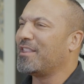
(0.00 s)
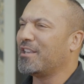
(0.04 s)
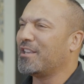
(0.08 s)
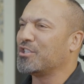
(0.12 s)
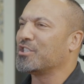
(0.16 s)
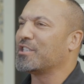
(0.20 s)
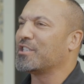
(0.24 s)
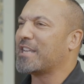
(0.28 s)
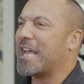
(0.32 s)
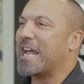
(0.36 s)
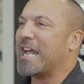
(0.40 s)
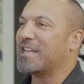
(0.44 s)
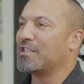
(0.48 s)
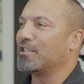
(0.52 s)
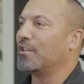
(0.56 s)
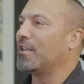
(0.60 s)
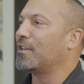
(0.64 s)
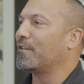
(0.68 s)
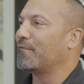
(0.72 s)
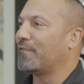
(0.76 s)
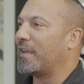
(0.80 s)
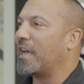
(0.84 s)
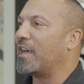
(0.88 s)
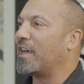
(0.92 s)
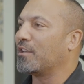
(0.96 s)
I think it just adds a
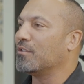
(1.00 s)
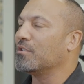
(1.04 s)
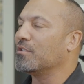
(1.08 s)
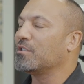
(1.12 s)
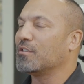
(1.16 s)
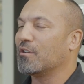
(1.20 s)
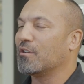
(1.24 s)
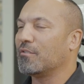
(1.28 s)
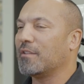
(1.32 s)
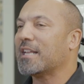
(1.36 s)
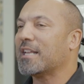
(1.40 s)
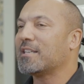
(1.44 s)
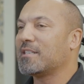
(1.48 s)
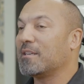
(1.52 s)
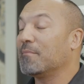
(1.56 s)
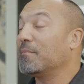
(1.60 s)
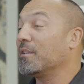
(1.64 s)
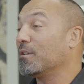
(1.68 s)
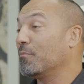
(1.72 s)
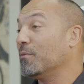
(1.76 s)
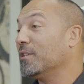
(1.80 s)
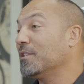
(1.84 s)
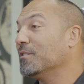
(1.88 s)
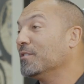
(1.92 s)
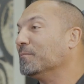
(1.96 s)
lot of value. So that's
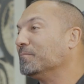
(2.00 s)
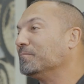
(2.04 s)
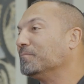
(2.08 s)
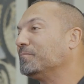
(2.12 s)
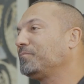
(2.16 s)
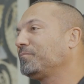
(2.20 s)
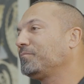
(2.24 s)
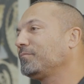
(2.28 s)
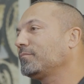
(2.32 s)
something we do.